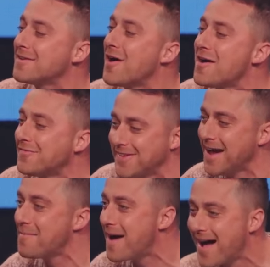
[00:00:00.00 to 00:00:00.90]
have a
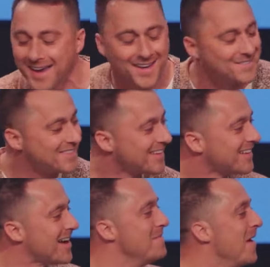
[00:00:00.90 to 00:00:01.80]
coffee. I'll buy it.
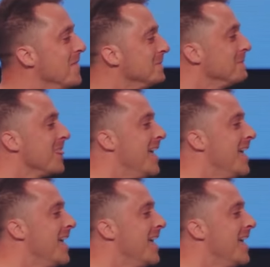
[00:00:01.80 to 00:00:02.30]
Come on."